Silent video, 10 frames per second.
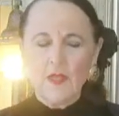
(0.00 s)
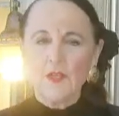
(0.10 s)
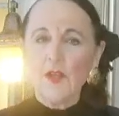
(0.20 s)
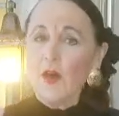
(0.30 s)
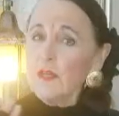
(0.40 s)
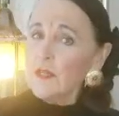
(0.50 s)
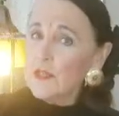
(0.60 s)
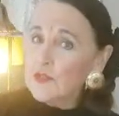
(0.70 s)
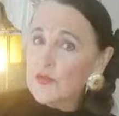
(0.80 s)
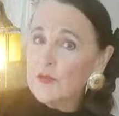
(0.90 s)
not an
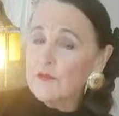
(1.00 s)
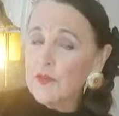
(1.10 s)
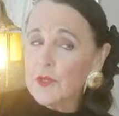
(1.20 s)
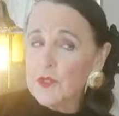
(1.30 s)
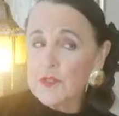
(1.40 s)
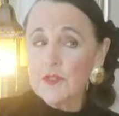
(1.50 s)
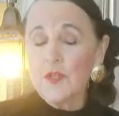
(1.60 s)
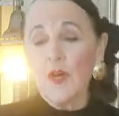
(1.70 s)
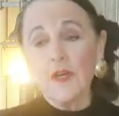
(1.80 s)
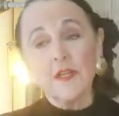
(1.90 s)
introvert,
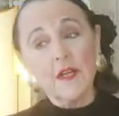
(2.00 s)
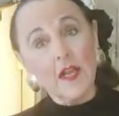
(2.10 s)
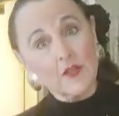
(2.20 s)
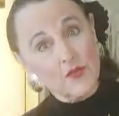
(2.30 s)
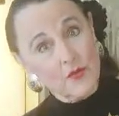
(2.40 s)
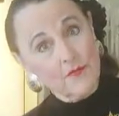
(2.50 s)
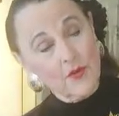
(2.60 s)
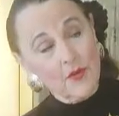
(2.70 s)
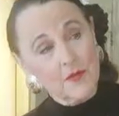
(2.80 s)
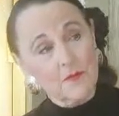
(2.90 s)
not an
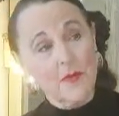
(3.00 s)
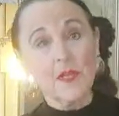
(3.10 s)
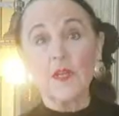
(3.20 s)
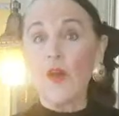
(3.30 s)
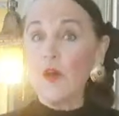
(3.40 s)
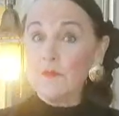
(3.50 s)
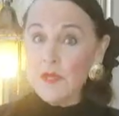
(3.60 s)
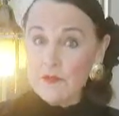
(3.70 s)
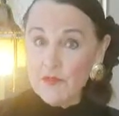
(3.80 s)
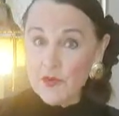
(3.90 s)
extrovert, but an
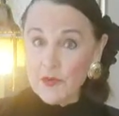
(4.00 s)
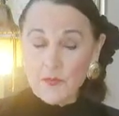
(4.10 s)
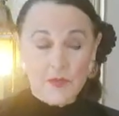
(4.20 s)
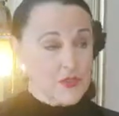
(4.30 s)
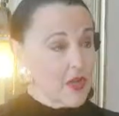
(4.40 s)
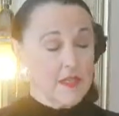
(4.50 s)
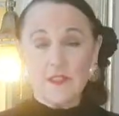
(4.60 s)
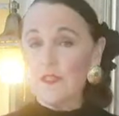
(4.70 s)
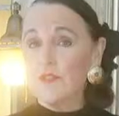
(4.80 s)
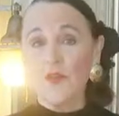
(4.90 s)
omnivert, which I
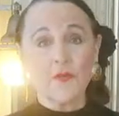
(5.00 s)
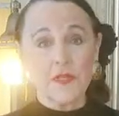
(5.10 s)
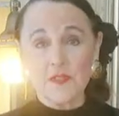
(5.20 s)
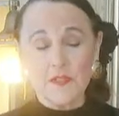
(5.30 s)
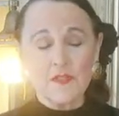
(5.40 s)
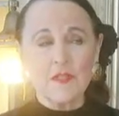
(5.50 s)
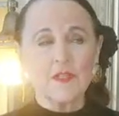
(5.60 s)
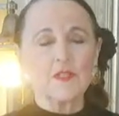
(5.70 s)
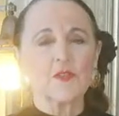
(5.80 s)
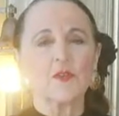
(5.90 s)
didn't know existed
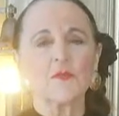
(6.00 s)
until